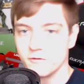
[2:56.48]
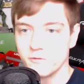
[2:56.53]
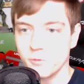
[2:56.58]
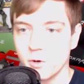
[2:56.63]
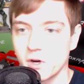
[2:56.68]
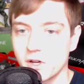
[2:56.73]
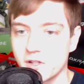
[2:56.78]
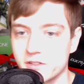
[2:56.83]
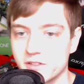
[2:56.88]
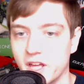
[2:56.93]

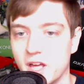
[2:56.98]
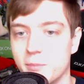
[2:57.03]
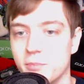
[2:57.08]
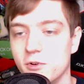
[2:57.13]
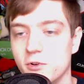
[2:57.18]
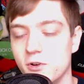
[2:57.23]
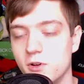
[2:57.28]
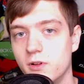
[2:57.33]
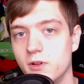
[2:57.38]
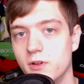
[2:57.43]
For
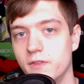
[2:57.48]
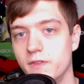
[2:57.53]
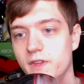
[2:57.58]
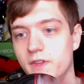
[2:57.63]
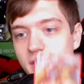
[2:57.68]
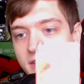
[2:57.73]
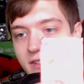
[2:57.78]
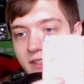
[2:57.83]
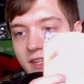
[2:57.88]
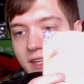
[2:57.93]
example,
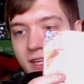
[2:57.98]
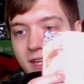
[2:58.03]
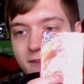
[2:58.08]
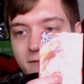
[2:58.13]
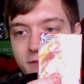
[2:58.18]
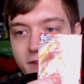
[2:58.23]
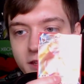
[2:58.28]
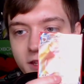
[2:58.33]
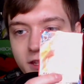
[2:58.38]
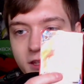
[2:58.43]
this
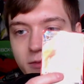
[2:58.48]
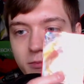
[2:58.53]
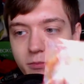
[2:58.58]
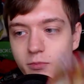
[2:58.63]
Eevee